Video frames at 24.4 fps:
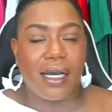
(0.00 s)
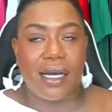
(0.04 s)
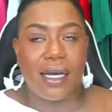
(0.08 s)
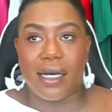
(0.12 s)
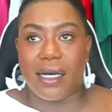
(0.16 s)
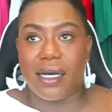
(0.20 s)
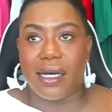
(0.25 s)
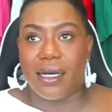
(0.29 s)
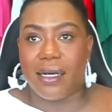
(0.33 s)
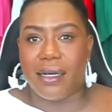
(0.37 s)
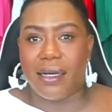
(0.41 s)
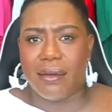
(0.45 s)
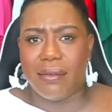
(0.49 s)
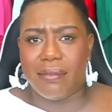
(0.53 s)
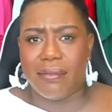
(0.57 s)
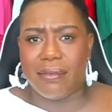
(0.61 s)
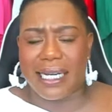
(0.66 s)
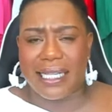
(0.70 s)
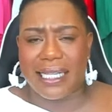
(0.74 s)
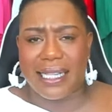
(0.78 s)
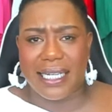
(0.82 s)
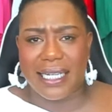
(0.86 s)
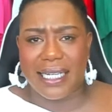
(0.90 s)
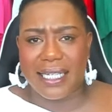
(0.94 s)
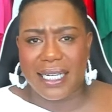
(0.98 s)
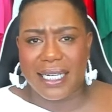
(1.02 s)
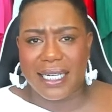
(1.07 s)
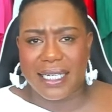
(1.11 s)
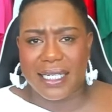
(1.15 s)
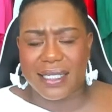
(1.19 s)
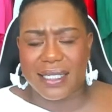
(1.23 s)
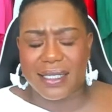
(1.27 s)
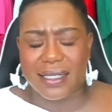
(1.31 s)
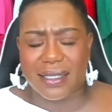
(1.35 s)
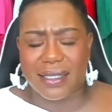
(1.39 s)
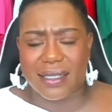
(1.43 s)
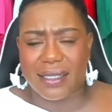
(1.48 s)
I think
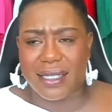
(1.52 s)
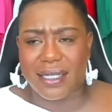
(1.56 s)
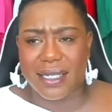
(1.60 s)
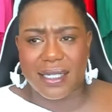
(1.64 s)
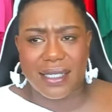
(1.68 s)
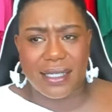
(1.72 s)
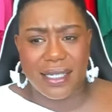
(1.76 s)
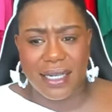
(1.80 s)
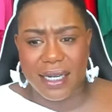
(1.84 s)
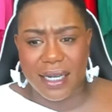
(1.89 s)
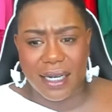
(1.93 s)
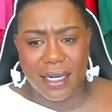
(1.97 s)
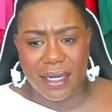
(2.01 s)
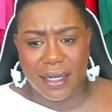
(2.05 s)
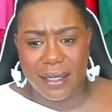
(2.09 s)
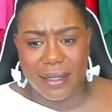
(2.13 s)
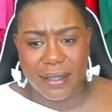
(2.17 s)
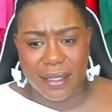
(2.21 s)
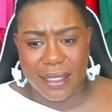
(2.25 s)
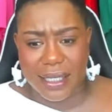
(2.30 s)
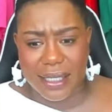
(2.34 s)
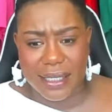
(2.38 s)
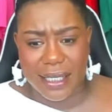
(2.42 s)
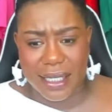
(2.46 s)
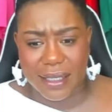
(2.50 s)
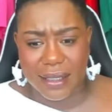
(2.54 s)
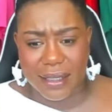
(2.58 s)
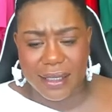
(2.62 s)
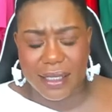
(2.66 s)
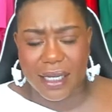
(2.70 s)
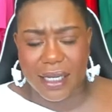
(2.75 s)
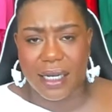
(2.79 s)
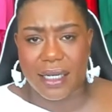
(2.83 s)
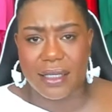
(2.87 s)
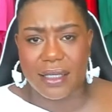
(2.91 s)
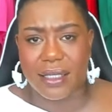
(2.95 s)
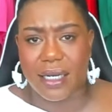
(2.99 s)
like 69 degrees
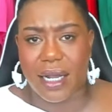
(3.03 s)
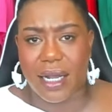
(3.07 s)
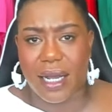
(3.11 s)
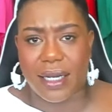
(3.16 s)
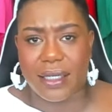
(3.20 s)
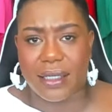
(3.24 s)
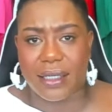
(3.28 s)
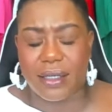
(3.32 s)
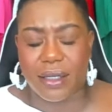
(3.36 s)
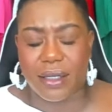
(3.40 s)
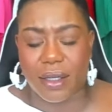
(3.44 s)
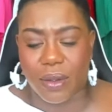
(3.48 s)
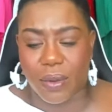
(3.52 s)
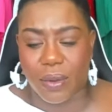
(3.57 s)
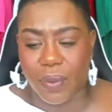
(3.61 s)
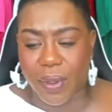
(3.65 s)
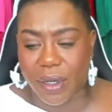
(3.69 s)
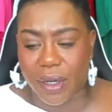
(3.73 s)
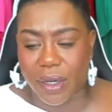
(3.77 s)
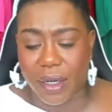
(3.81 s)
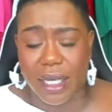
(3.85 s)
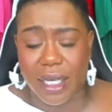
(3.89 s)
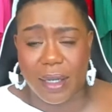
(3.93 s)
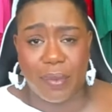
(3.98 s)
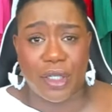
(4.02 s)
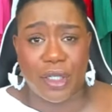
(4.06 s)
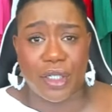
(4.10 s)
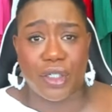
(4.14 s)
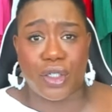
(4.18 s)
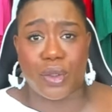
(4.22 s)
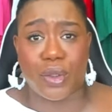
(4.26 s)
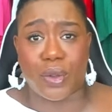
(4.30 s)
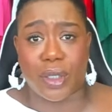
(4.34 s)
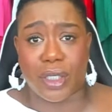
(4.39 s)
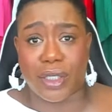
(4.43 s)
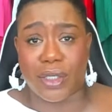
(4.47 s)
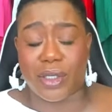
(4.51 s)
outside today, so we're going to keep this
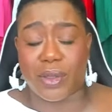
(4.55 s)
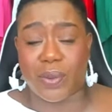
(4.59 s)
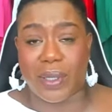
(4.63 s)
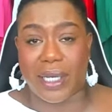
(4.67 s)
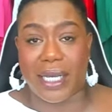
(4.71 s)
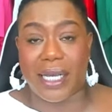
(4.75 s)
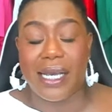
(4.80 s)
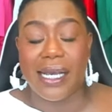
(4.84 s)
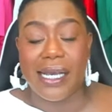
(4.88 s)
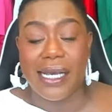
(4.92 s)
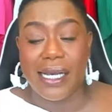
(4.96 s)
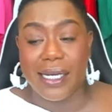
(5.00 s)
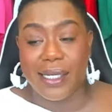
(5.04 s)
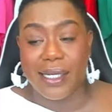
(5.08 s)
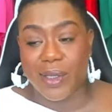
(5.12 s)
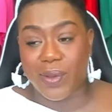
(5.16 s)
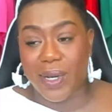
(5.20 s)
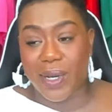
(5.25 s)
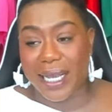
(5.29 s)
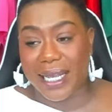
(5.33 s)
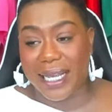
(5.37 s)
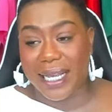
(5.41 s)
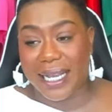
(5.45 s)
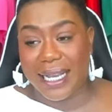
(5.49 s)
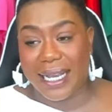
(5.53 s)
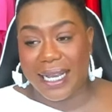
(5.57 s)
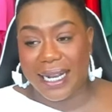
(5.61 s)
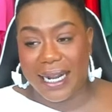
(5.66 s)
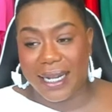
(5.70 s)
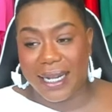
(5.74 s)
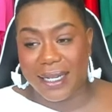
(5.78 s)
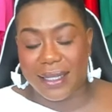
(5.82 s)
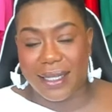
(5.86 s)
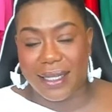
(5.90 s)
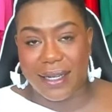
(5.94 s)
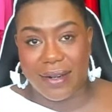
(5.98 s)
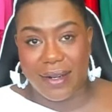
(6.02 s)
short and sweet so I can get
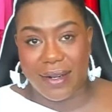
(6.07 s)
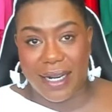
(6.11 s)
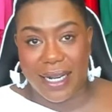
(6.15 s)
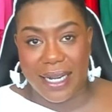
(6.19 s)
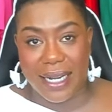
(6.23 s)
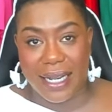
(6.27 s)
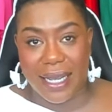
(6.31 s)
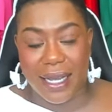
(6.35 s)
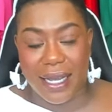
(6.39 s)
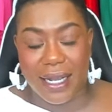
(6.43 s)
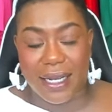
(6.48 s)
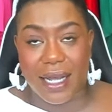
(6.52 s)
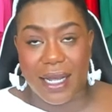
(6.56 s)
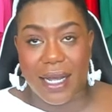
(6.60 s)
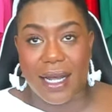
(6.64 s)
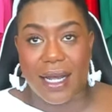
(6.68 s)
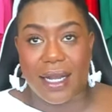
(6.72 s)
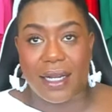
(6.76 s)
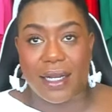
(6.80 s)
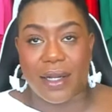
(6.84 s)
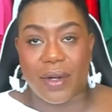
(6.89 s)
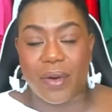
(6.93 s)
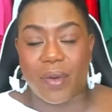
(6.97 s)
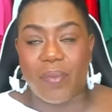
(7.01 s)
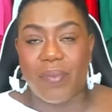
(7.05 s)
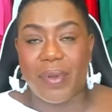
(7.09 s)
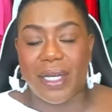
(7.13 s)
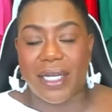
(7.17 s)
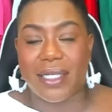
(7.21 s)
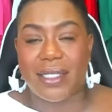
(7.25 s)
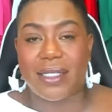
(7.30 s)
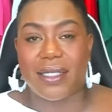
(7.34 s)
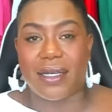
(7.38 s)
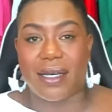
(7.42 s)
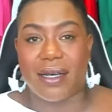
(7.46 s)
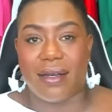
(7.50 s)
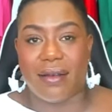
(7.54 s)
out there and get a little
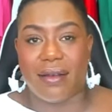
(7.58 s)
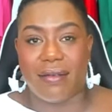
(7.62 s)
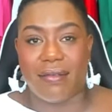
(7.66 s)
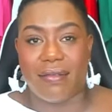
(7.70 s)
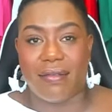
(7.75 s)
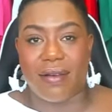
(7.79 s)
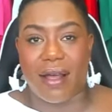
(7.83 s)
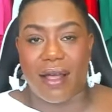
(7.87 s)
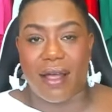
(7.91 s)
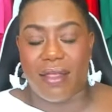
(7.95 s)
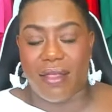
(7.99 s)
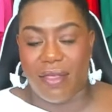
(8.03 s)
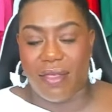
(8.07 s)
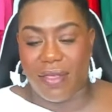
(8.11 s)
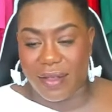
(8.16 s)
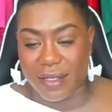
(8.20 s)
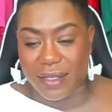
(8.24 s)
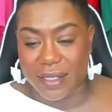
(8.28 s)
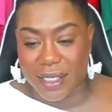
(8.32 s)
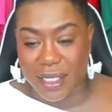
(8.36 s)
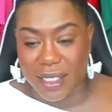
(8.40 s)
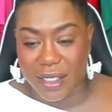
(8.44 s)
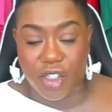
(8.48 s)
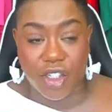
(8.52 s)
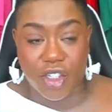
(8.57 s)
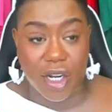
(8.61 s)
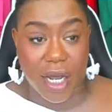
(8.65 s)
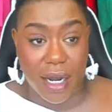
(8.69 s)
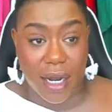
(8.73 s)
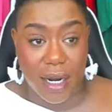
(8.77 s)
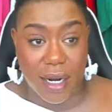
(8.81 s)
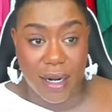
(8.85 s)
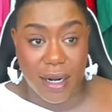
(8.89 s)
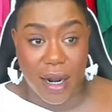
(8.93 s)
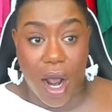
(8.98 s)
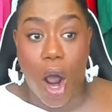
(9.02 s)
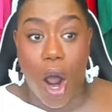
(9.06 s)
bit of the
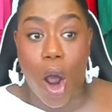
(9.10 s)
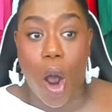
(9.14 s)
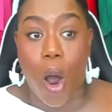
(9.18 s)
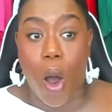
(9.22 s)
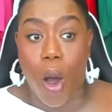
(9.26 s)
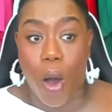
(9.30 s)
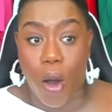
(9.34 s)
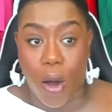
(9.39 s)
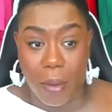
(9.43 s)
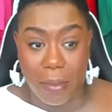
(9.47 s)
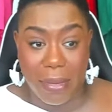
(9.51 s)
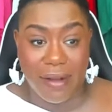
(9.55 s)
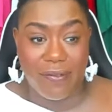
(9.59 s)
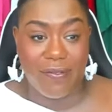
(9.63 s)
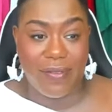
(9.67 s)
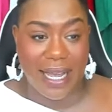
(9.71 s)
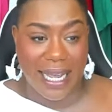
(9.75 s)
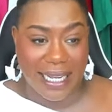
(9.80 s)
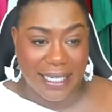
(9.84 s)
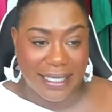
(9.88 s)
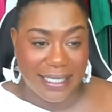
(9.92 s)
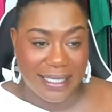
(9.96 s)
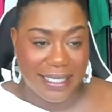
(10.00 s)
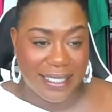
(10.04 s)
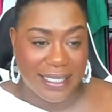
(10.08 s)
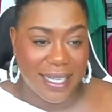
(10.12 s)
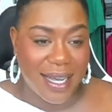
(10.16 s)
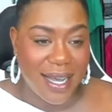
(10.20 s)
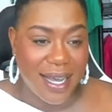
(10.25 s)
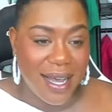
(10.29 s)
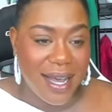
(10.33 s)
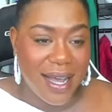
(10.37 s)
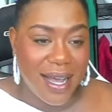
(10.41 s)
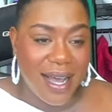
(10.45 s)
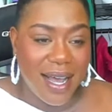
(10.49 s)
sunshine on my face.